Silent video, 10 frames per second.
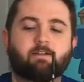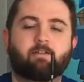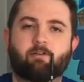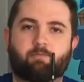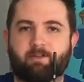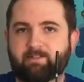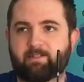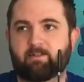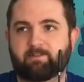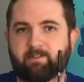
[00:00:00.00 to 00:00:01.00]
little bit of
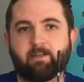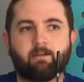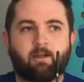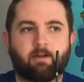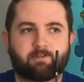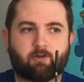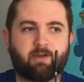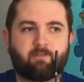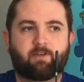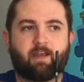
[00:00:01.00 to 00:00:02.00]
DLC. So
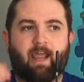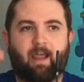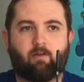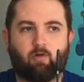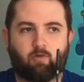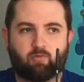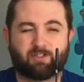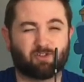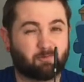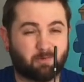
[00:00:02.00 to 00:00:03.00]
even at
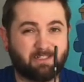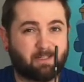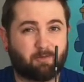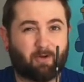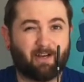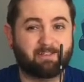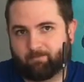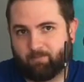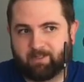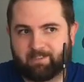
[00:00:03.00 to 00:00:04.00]
original retail price,
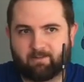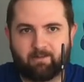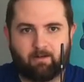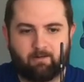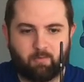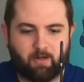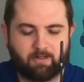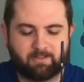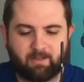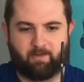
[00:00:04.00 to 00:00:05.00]
basically $100,
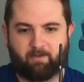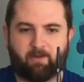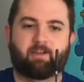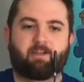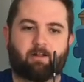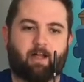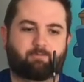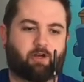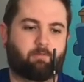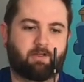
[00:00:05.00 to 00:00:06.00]
and then looking at
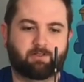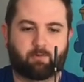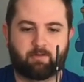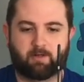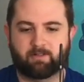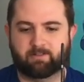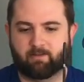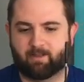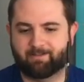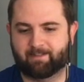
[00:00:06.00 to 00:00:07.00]
Claptrap being
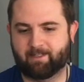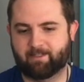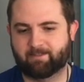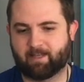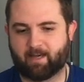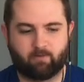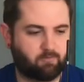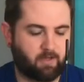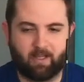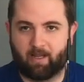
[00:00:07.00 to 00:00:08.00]
$20, this is,
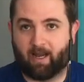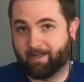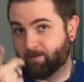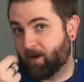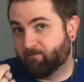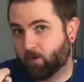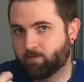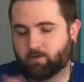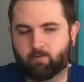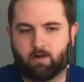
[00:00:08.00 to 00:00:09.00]
I need my phone
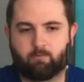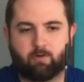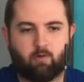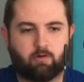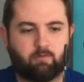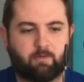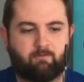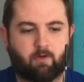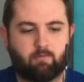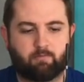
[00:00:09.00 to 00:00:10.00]
to do it, and I'm recording with my
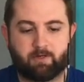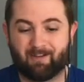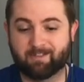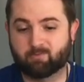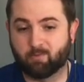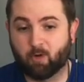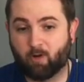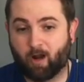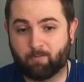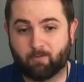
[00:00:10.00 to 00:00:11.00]
phone, but it is
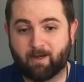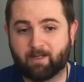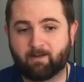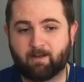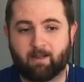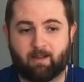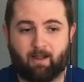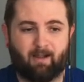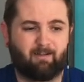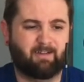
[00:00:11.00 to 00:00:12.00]
remote operated.
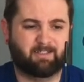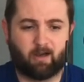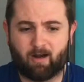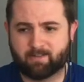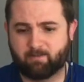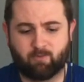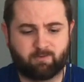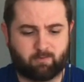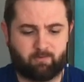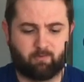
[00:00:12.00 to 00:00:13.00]
It talks, it
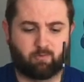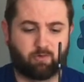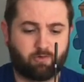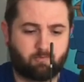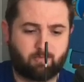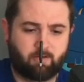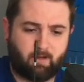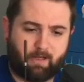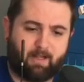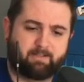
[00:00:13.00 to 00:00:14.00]
moves around the room.
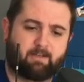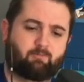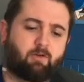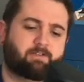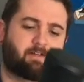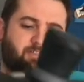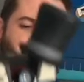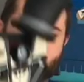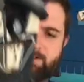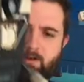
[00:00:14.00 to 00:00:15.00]
It runs on a
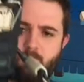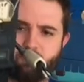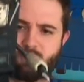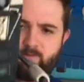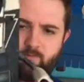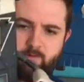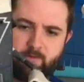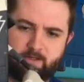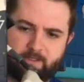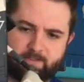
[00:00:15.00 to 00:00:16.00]
gyroscope, which is really
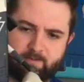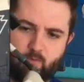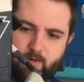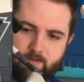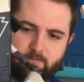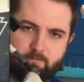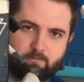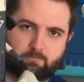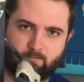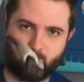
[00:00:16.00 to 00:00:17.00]
weird because it's one
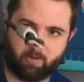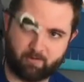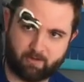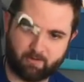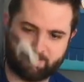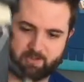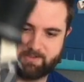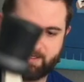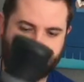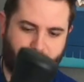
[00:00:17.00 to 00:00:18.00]
wheel here,
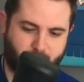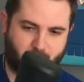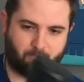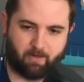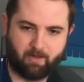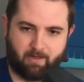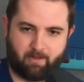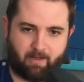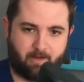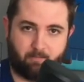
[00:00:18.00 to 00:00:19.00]
just like Claptrap,
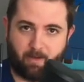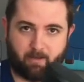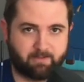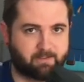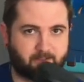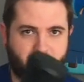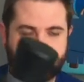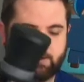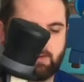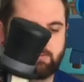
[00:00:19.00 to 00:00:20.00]
and it balances on
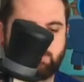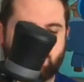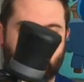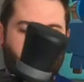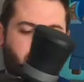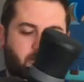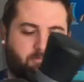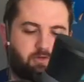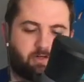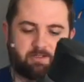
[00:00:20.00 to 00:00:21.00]
its own.
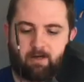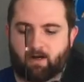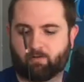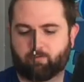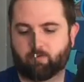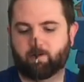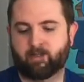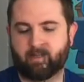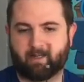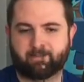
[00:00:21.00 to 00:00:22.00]
You can talk through it.
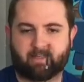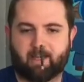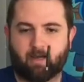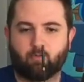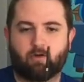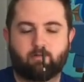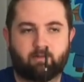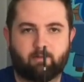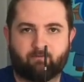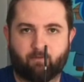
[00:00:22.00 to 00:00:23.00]
It has a camera
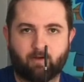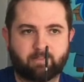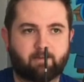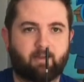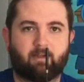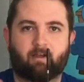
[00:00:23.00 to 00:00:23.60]
in the front.